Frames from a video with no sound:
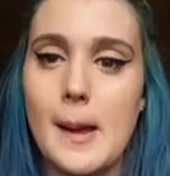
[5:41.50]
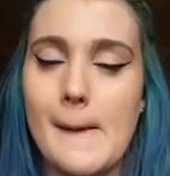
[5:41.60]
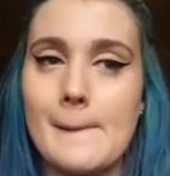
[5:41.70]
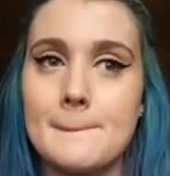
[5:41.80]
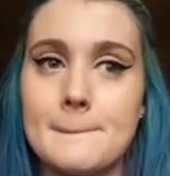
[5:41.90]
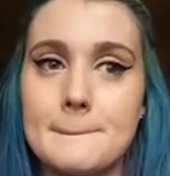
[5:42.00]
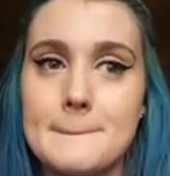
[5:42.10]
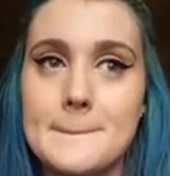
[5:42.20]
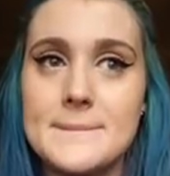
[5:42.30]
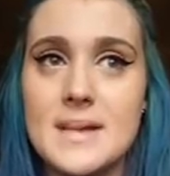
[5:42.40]
Um,
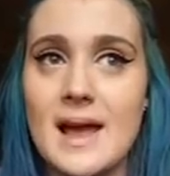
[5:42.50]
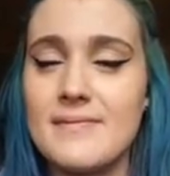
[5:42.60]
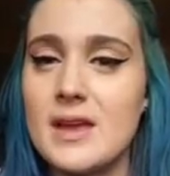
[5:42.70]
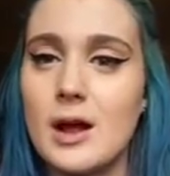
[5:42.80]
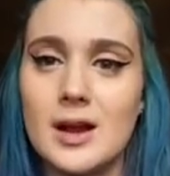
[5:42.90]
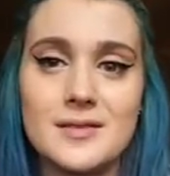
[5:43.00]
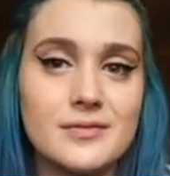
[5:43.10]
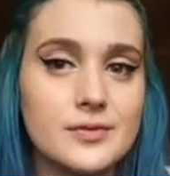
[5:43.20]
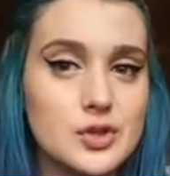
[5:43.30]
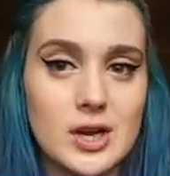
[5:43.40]
and they kind of
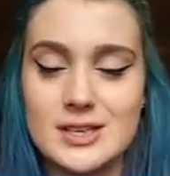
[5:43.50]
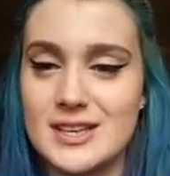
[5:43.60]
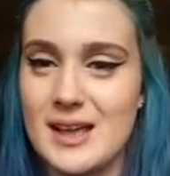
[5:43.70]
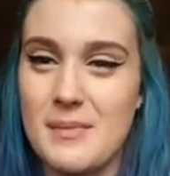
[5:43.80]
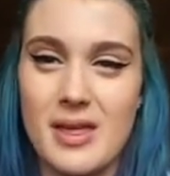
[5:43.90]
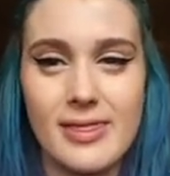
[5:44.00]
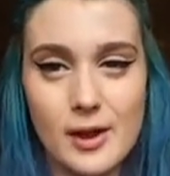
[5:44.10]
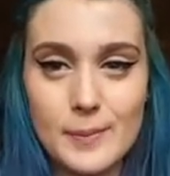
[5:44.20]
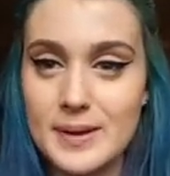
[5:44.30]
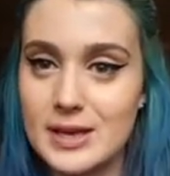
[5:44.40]
tried to get my
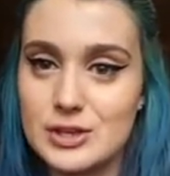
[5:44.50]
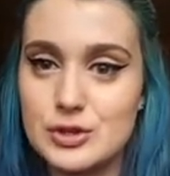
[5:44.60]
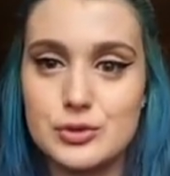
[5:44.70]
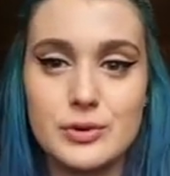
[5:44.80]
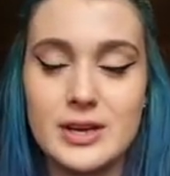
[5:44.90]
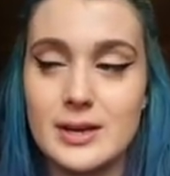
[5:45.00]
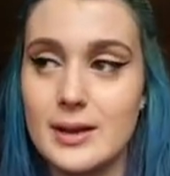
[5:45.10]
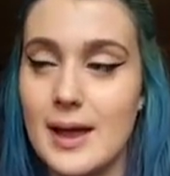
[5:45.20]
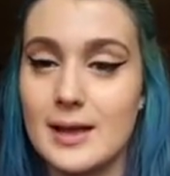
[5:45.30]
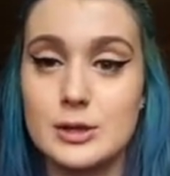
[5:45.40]
therapy
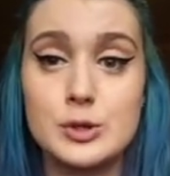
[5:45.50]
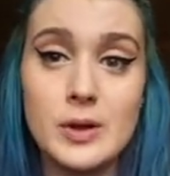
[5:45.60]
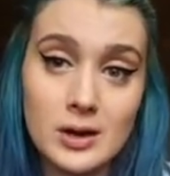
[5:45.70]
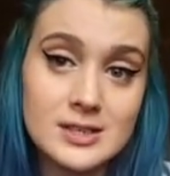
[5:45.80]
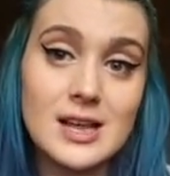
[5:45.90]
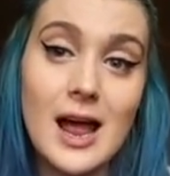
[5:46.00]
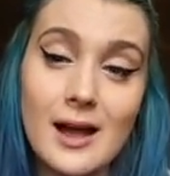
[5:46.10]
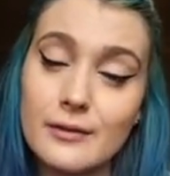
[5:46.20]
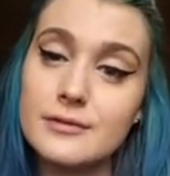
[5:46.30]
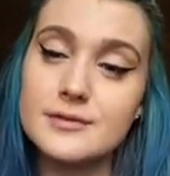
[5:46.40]
history. And to be honest, I
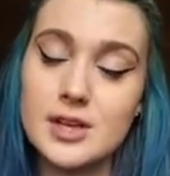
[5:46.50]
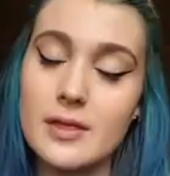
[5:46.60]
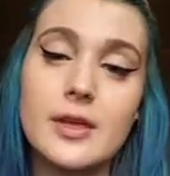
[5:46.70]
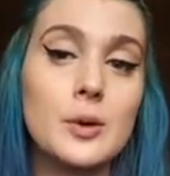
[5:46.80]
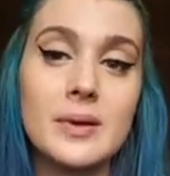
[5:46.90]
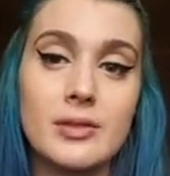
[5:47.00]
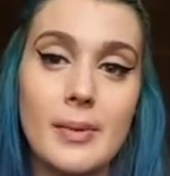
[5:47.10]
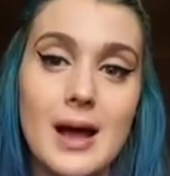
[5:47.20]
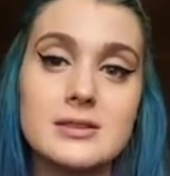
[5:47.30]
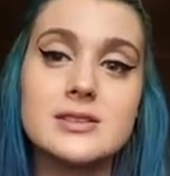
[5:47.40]
have done therapy in the
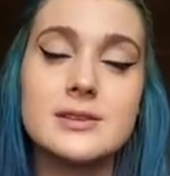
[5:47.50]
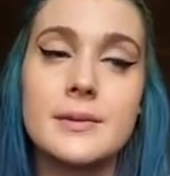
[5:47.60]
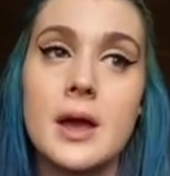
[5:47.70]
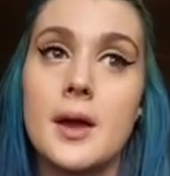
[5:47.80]
past.